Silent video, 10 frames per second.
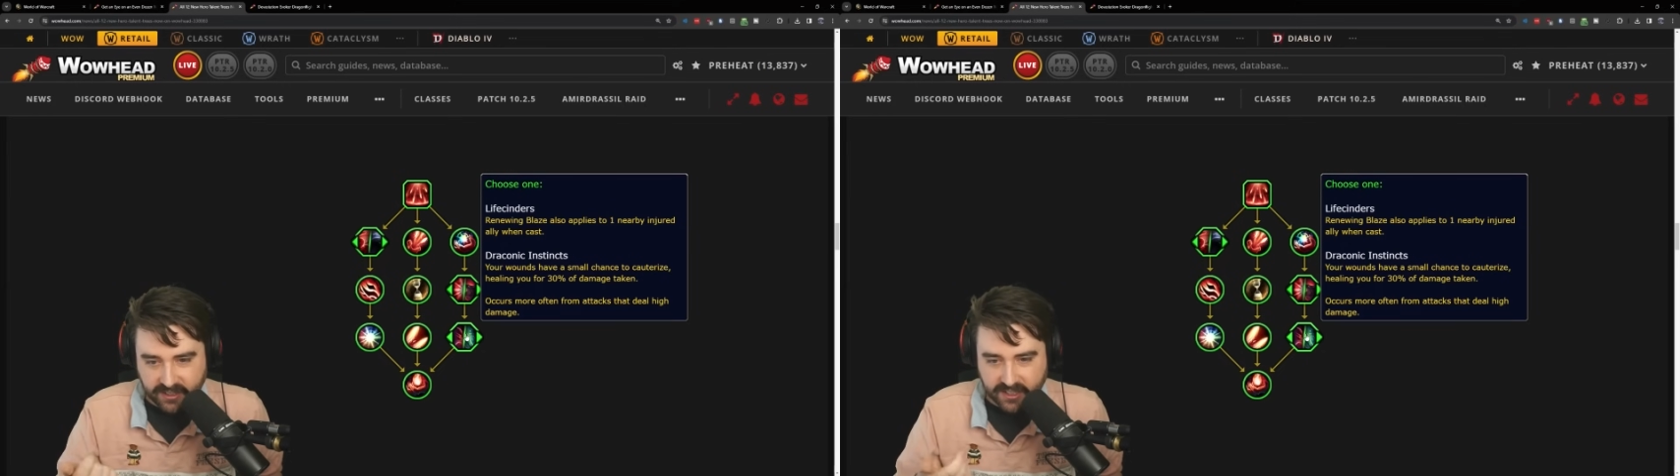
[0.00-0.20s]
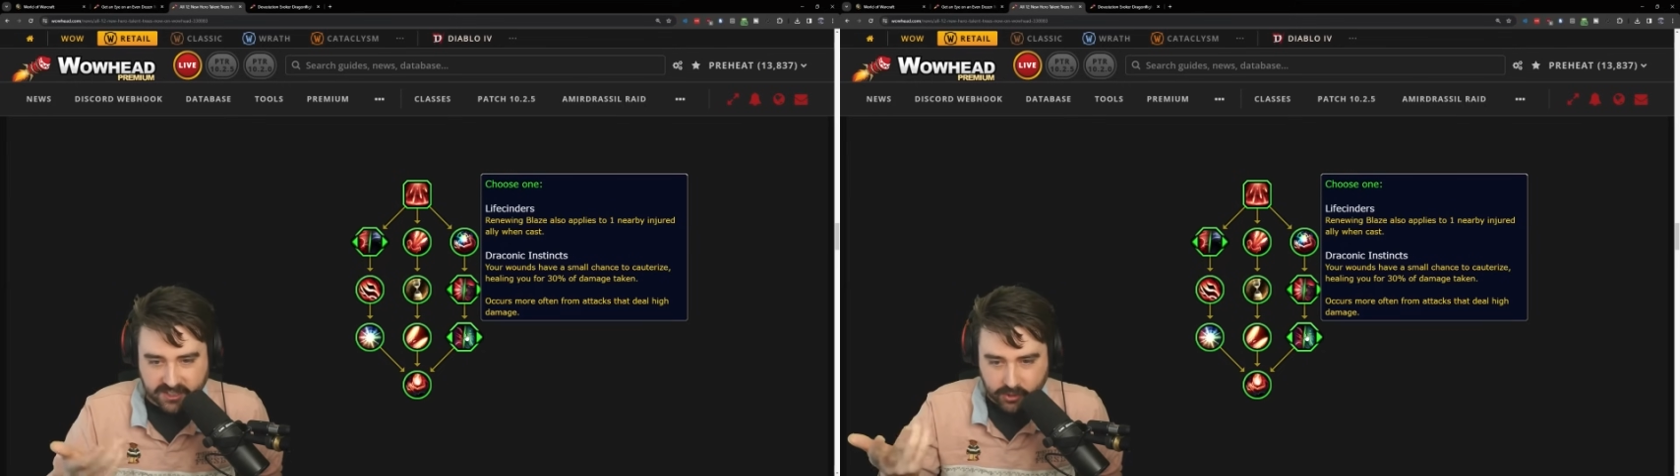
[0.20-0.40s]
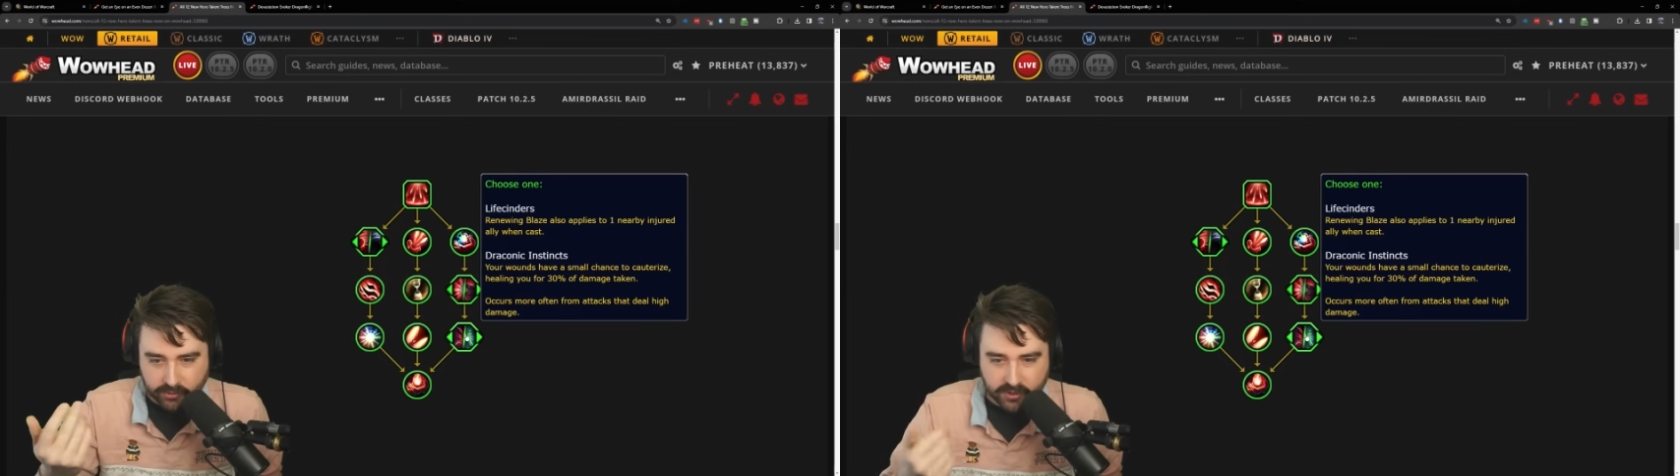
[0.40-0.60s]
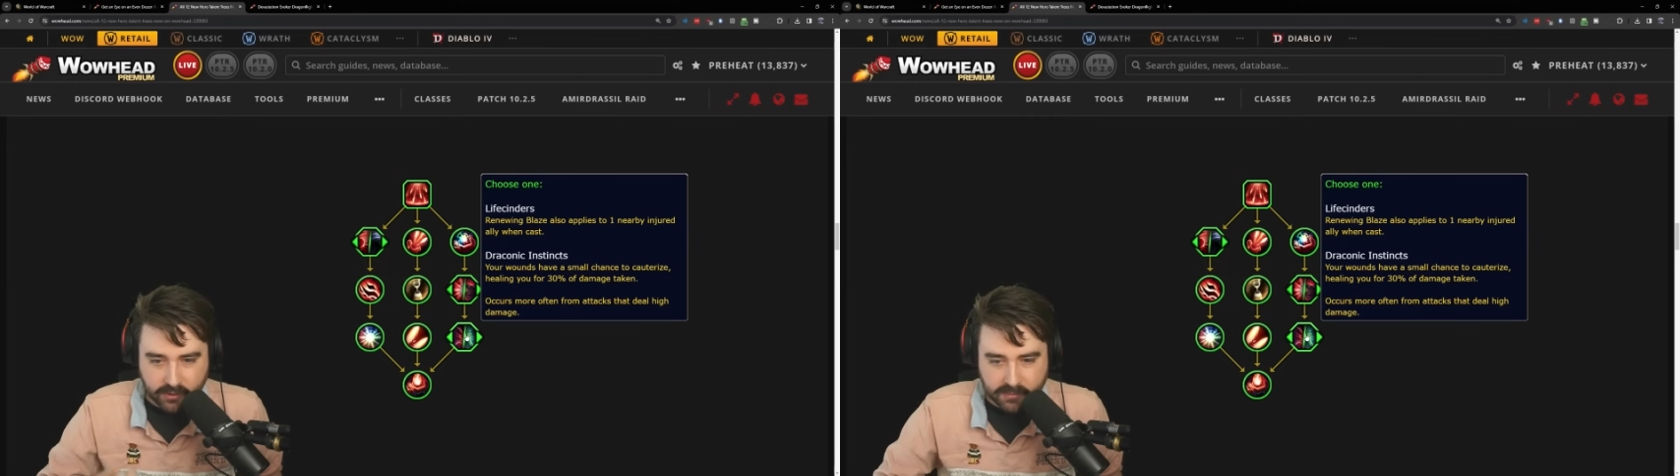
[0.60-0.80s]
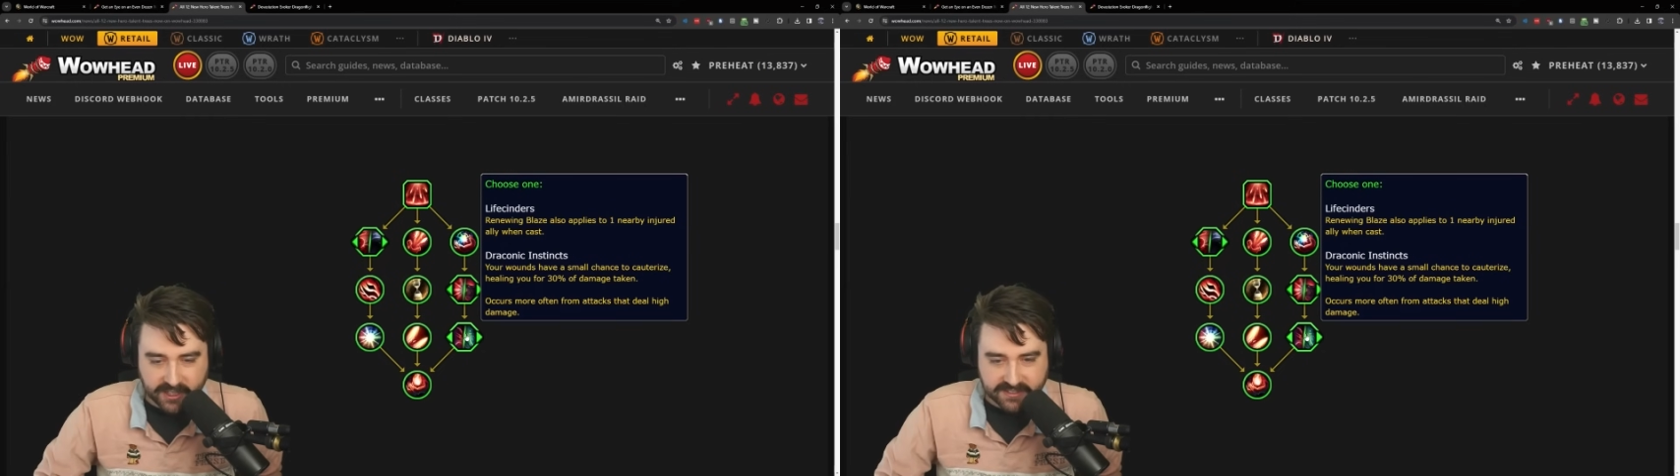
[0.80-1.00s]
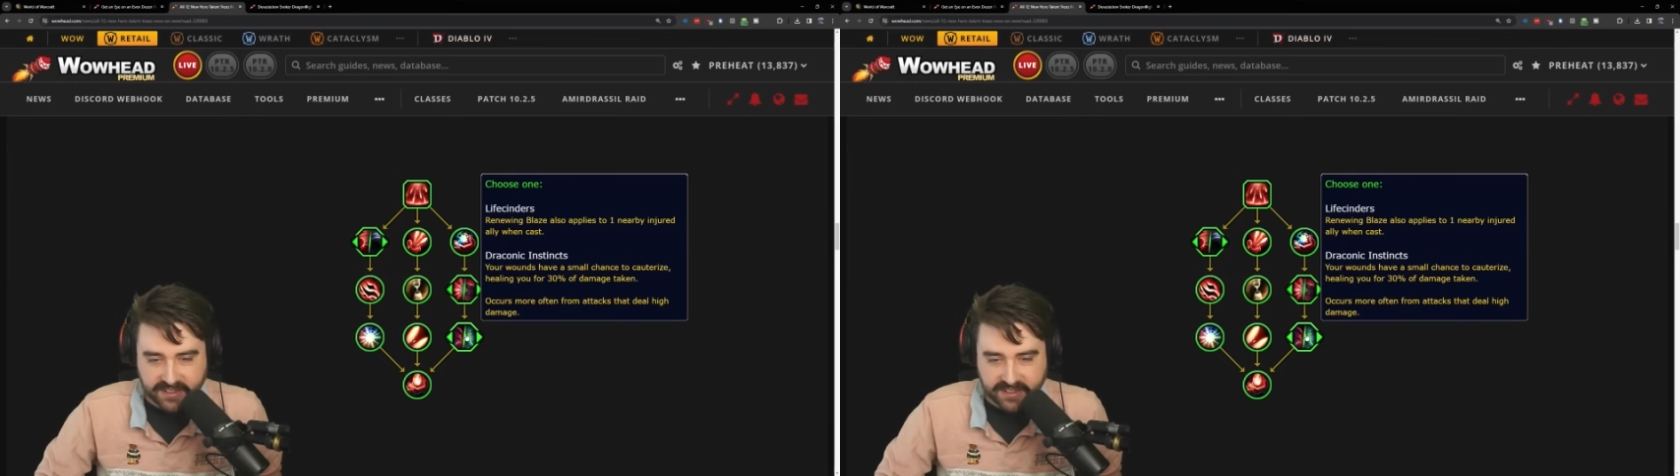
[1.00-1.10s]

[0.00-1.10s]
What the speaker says: They get your Renewing Blaze.